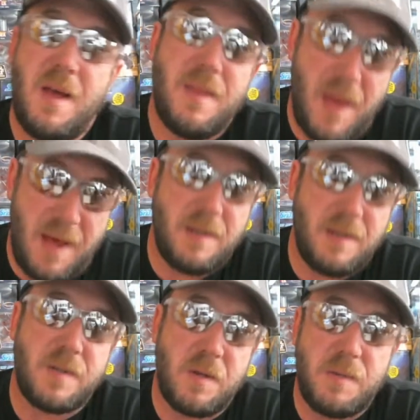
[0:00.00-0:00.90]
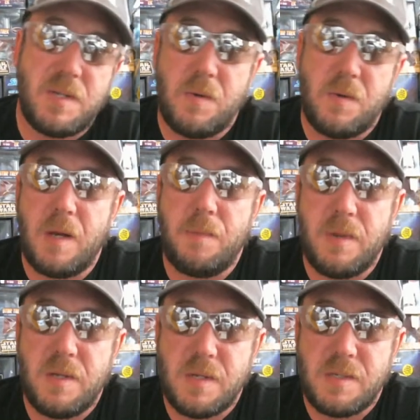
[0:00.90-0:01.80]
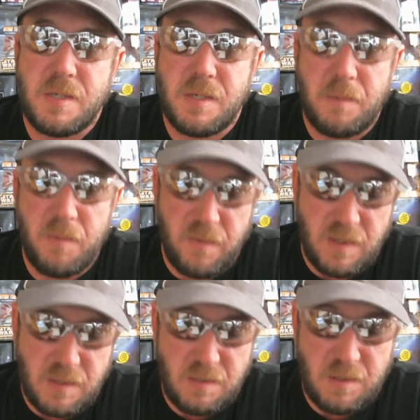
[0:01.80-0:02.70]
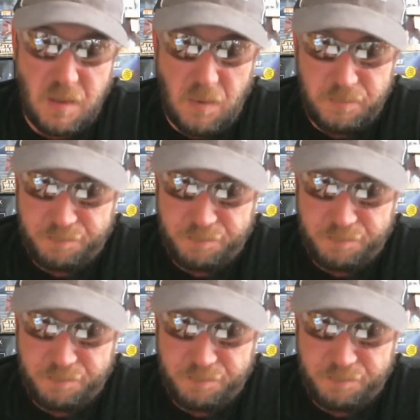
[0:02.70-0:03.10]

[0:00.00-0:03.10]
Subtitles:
That, and he's going to be showing up in the Justice League movies. So